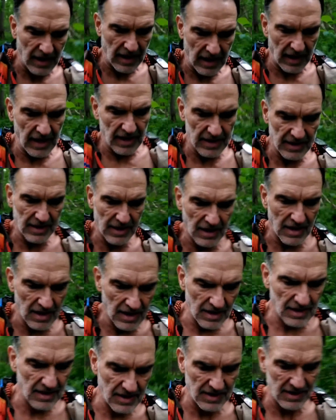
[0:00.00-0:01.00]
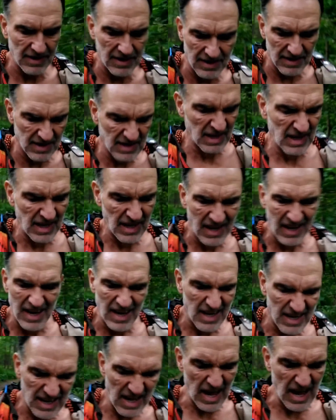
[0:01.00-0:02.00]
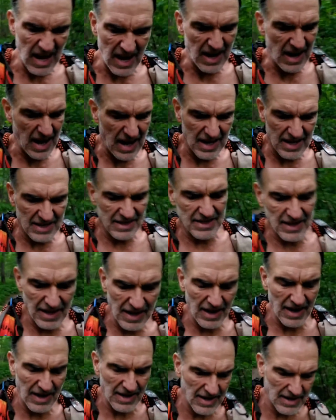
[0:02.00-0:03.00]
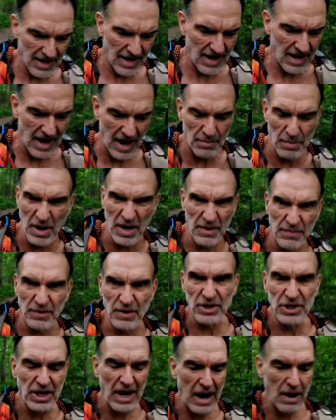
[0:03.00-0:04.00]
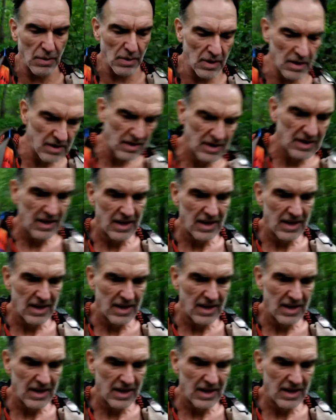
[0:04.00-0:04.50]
And yeah, I'm ready for a shower.